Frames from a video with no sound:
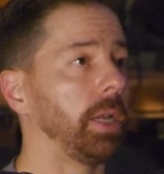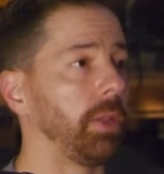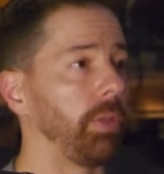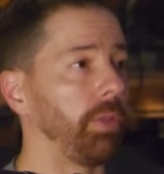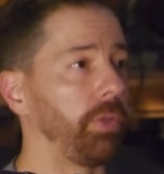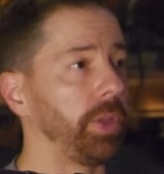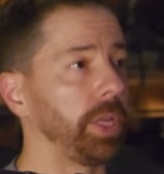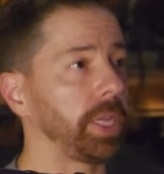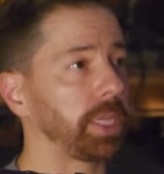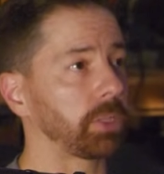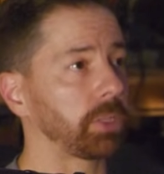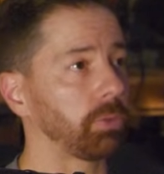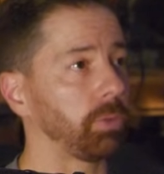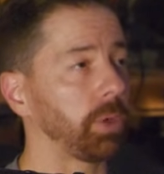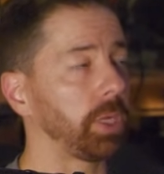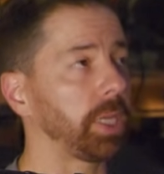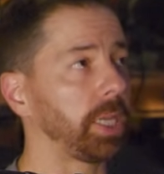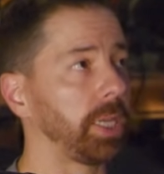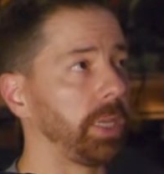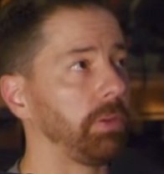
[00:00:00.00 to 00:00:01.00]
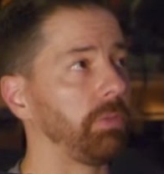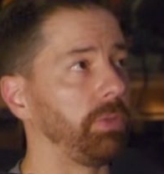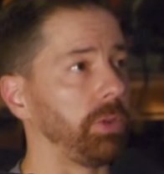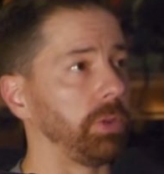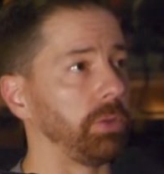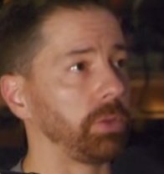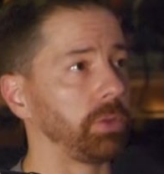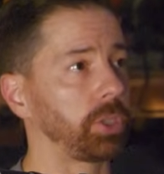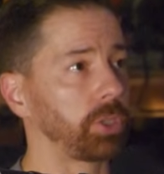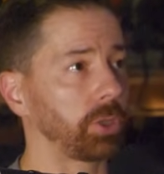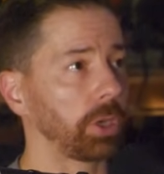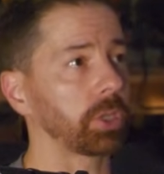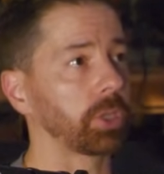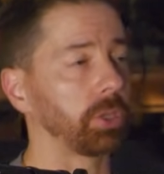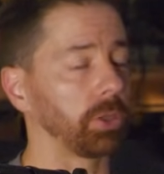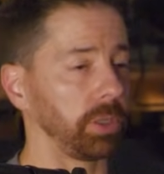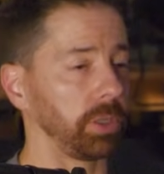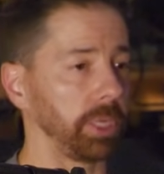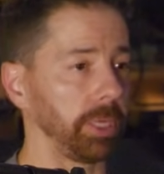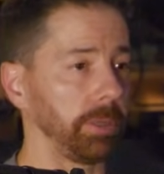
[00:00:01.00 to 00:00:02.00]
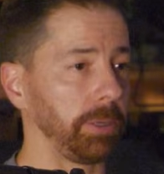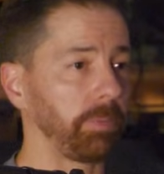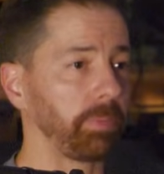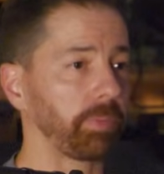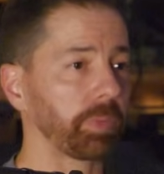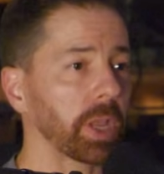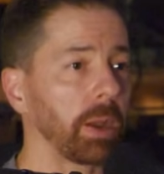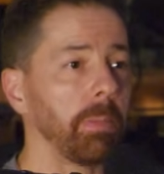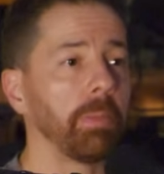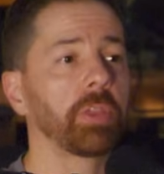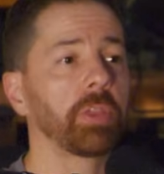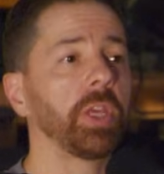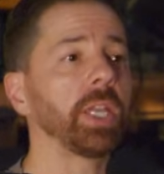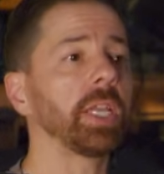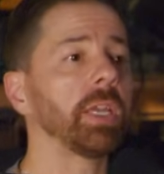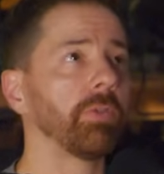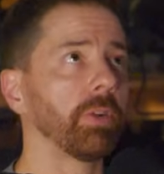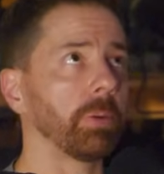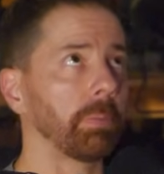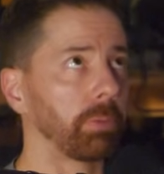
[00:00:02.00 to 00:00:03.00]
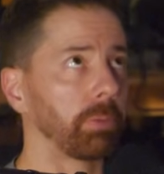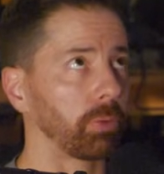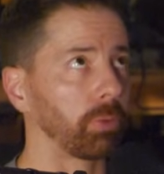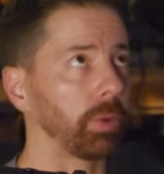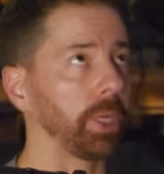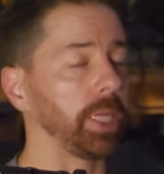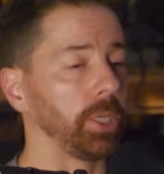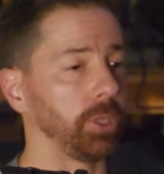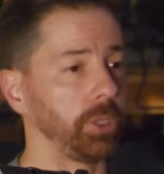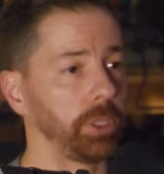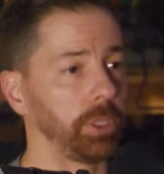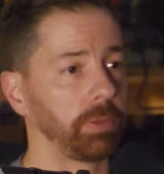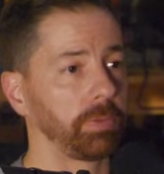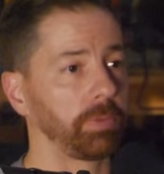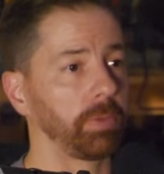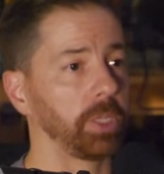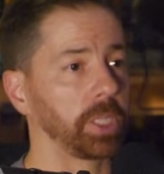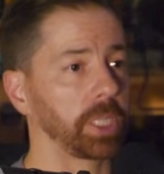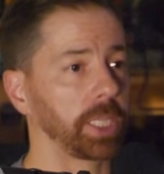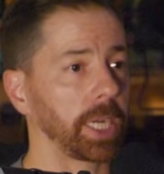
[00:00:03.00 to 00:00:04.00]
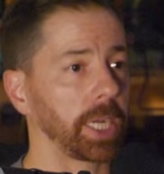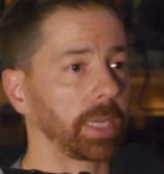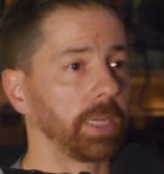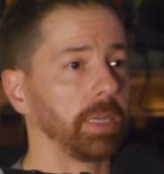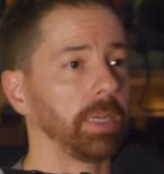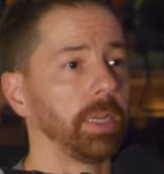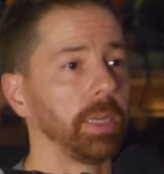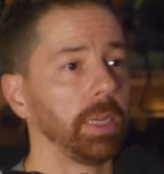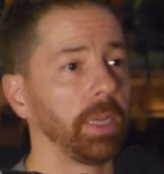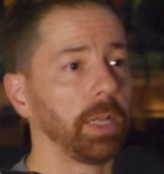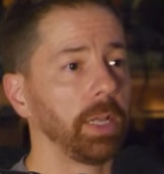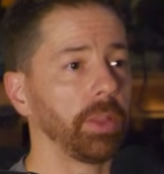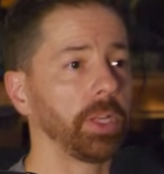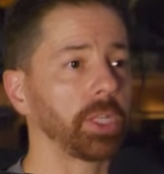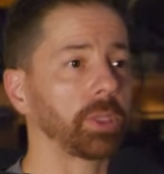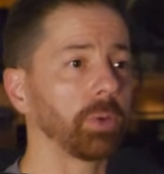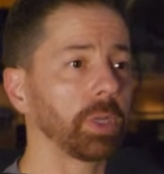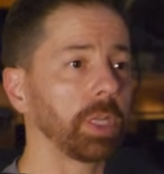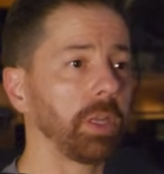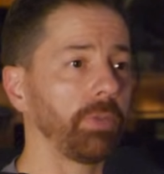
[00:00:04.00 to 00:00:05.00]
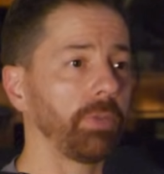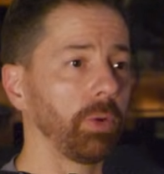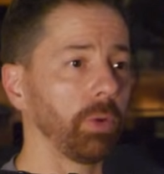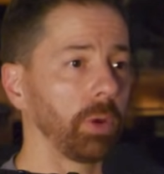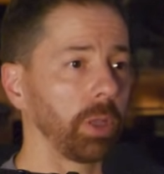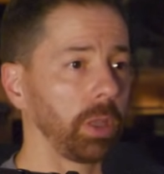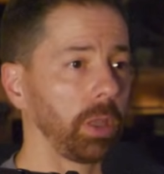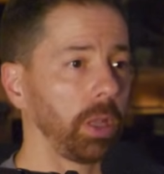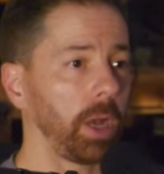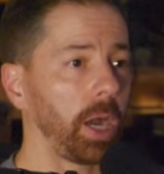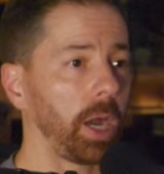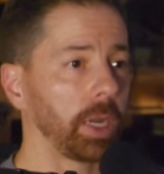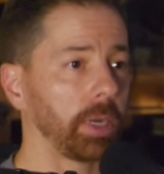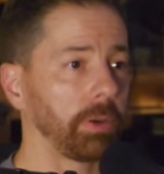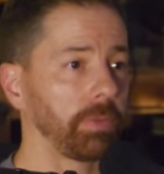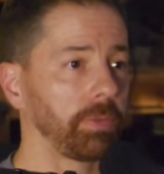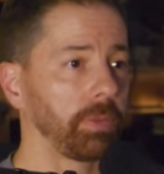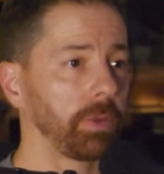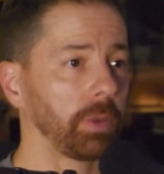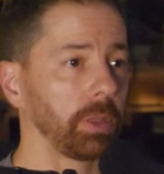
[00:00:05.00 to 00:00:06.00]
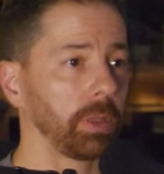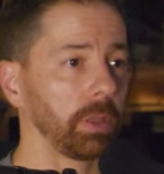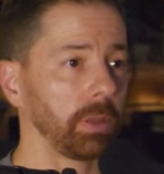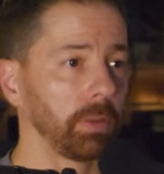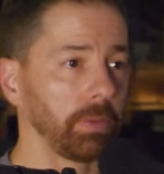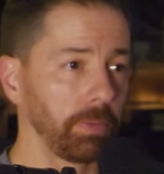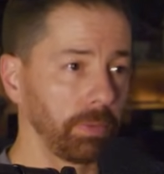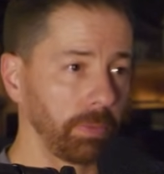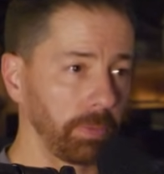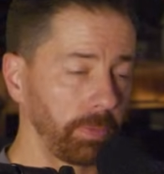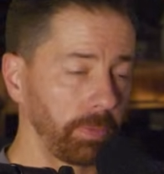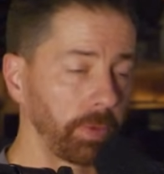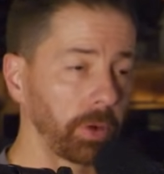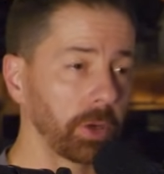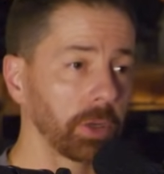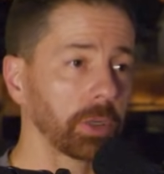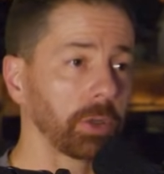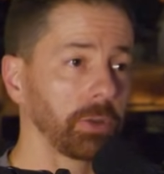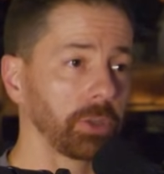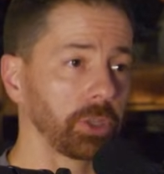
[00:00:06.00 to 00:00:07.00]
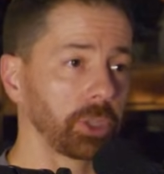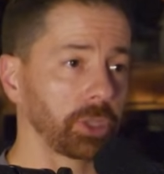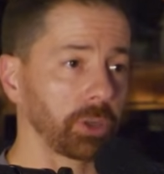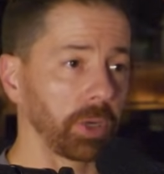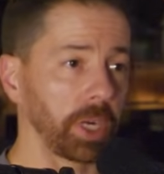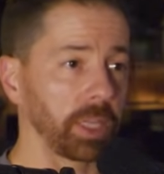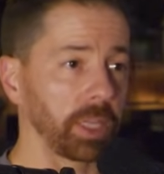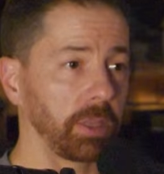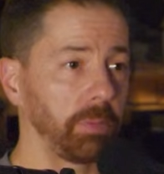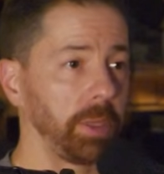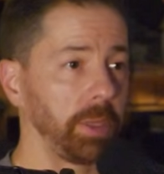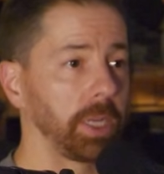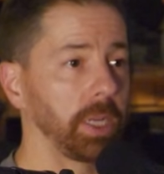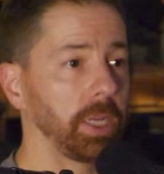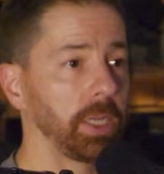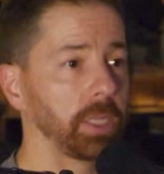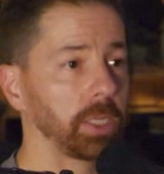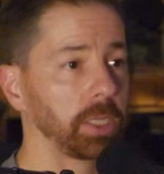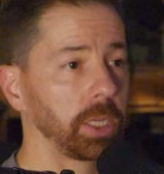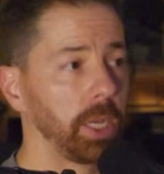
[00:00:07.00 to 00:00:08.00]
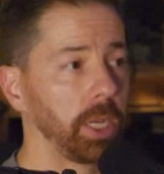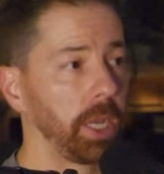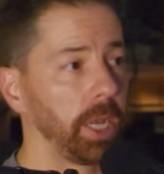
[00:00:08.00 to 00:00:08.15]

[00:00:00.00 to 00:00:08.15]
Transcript: This would give you structurally, think of a bridge for a second. This would give you a lot of vertical strength, because